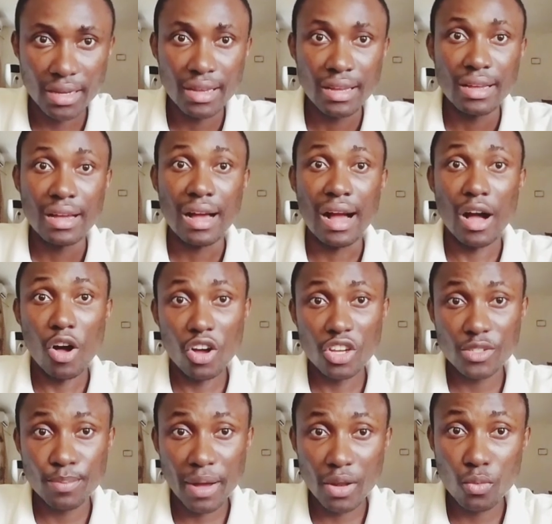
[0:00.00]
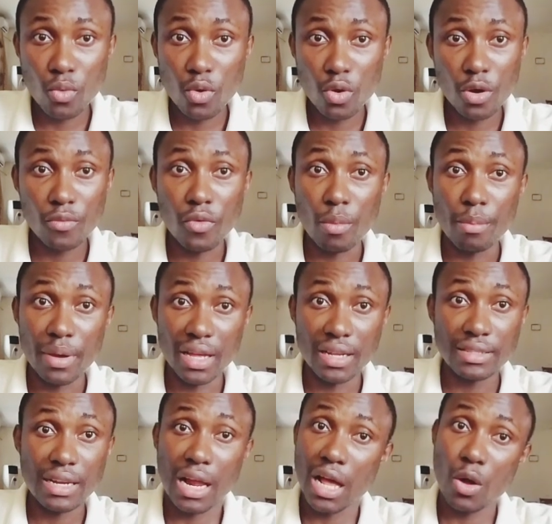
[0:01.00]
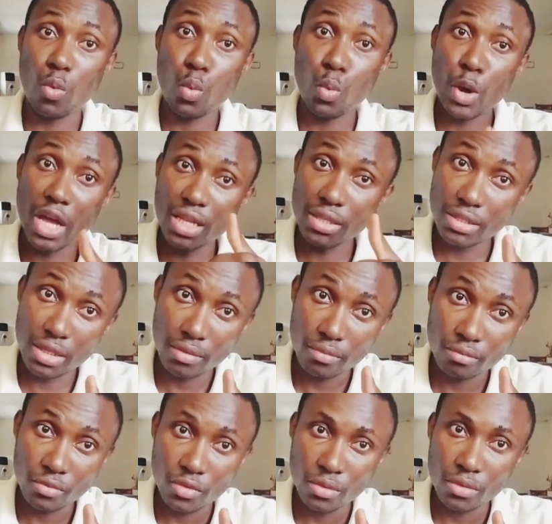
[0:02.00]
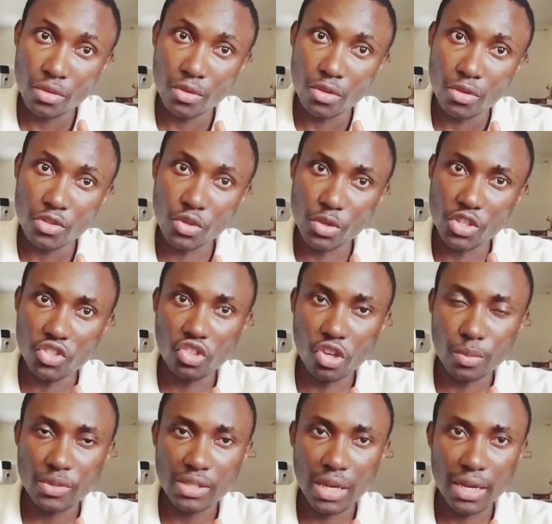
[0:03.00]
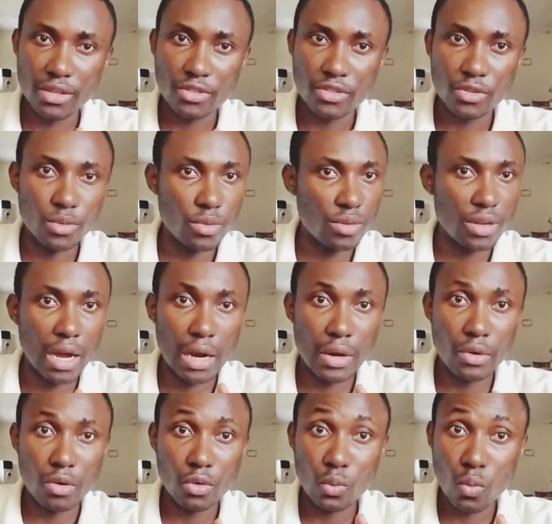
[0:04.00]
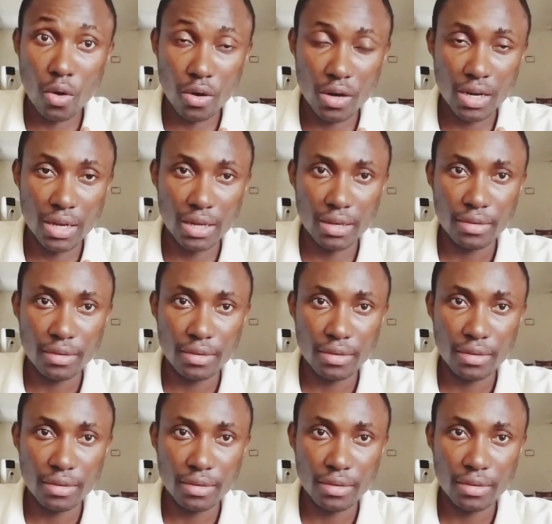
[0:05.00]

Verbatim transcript: Her husband woke up from bed and went to his job site to carry on working.